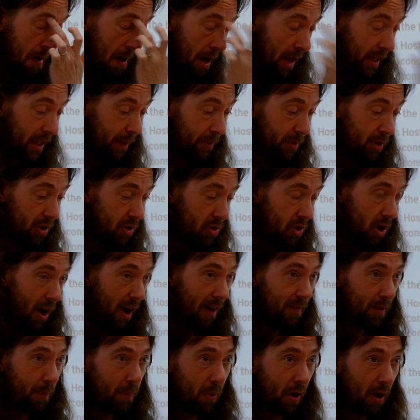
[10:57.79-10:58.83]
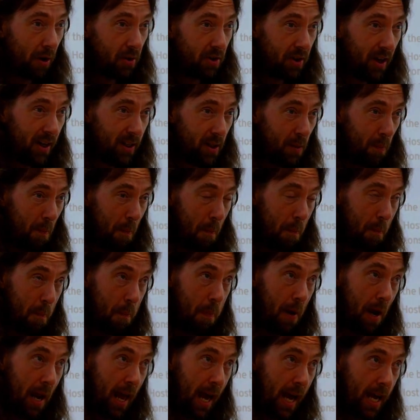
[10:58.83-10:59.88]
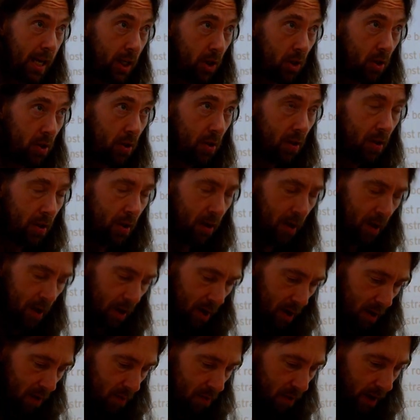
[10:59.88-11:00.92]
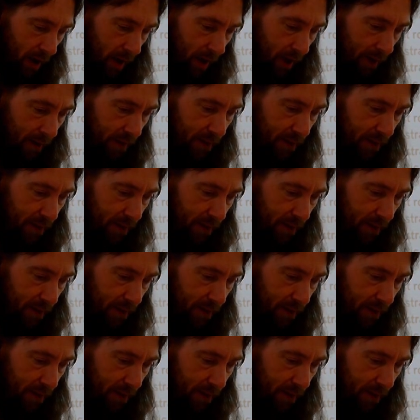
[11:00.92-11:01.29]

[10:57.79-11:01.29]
And there was a Java process, bless, running at